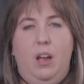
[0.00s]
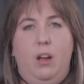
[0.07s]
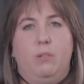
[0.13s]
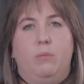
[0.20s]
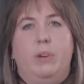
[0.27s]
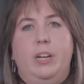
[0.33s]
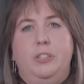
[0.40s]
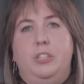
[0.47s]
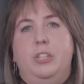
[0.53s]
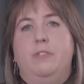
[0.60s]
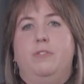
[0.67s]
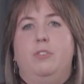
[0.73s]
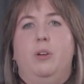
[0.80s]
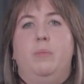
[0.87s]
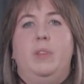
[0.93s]
ranging
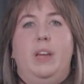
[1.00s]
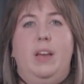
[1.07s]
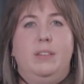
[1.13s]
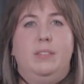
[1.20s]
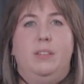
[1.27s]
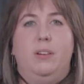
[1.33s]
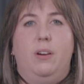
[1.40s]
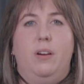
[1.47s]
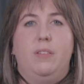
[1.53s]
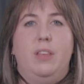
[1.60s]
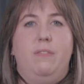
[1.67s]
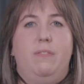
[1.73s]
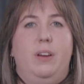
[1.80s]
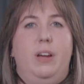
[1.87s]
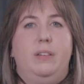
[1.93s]
from the SNR they
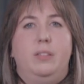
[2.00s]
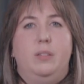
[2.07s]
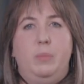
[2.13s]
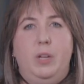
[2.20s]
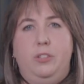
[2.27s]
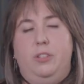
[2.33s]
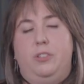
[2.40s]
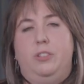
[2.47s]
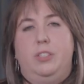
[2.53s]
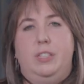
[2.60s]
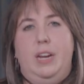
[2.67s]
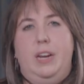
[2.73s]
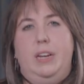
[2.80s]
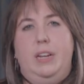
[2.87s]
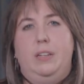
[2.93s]
find speech
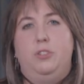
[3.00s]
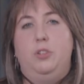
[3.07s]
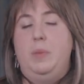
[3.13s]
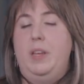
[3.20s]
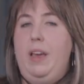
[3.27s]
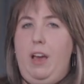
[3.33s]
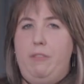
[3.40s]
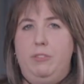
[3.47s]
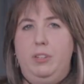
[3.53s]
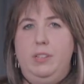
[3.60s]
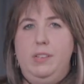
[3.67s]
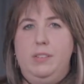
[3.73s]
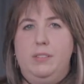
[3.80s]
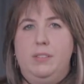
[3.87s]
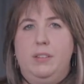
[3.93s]
understanding to be
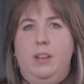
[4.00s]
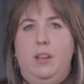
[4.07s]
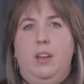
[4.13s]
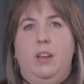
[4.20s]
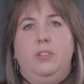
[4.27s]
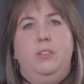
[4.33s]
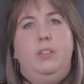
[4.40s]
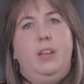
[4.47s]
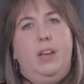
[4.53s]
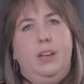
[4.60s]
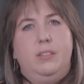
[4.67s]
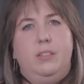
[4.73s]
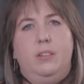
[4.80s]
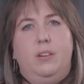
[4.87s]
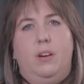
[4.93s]
effortless to the
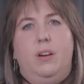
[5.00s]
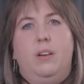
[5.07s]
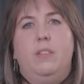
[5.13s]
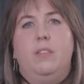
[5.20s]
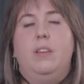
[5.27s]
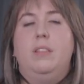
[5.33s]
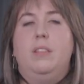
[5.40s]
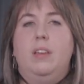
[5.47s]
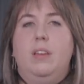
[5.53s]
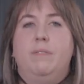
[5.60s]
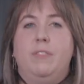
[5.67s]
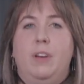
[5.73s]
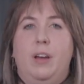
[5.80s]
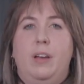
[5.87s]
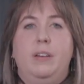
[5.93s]
SNR that they
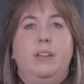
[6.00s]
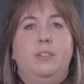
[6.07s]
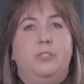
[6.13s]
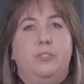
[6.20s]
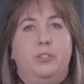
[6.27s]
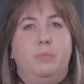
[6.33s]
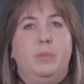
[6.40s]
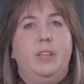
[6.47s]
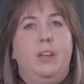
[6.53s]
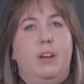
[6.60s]
find extremely